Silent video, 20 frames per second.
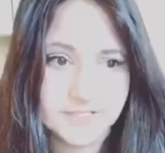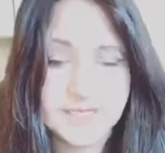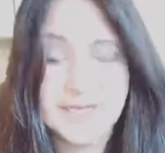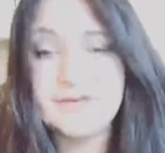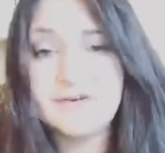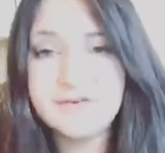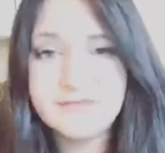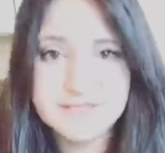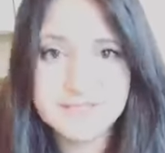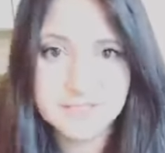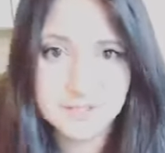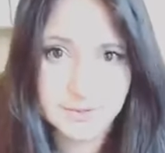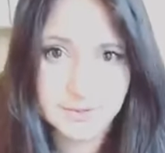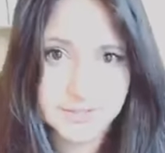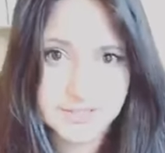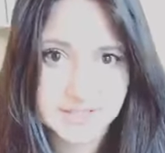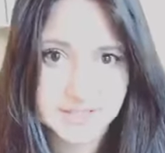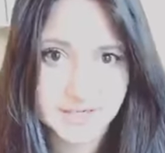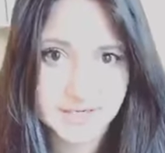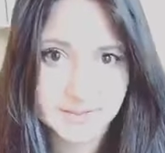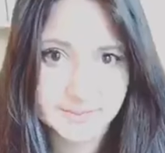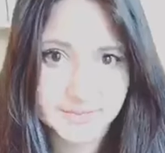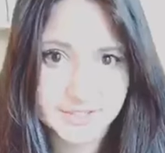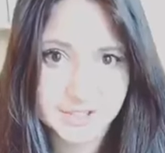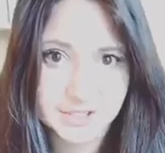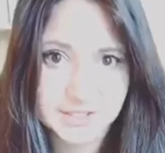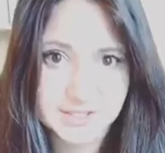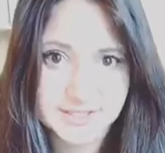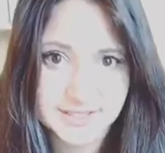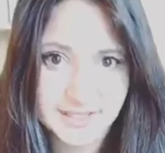terrorist suicide
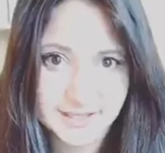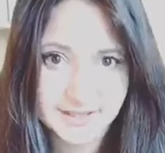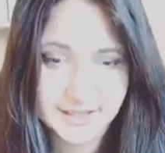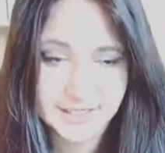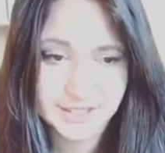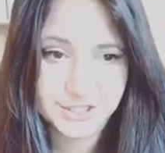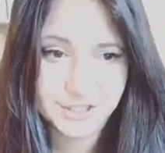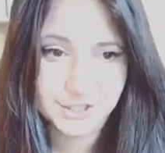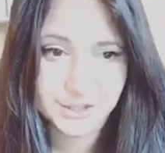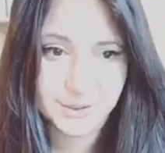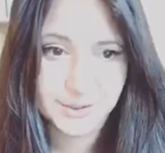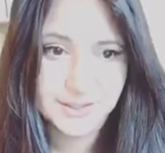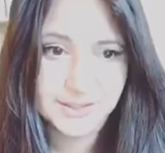missions that they do.